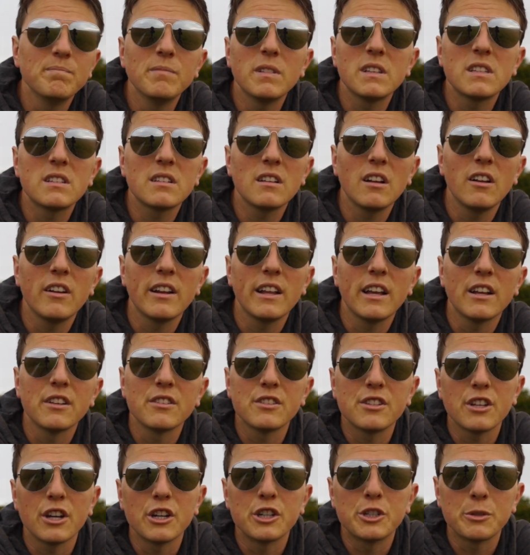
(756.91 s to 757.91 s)
It's slightly
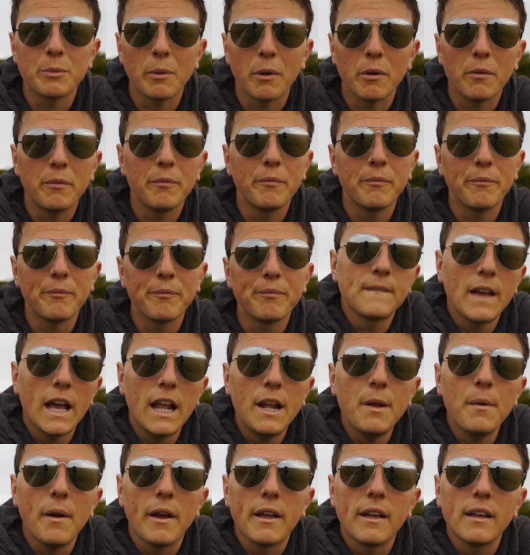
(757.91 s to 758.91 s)
unsociable.
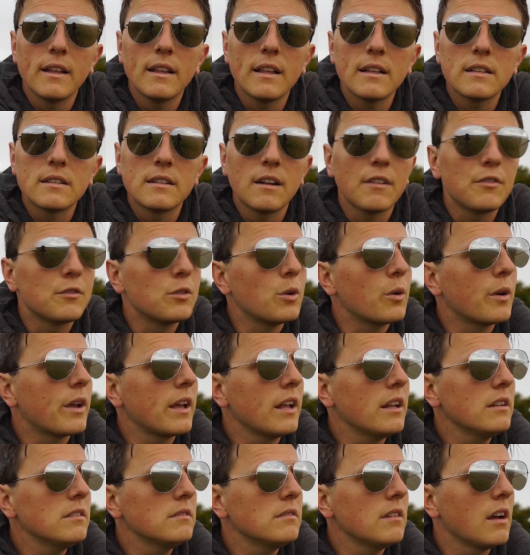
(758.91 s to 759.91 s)
Anyway, that's enough
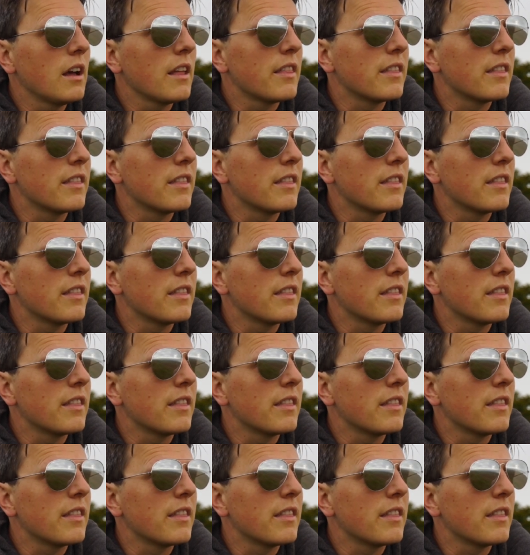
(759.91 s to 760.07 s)
talking.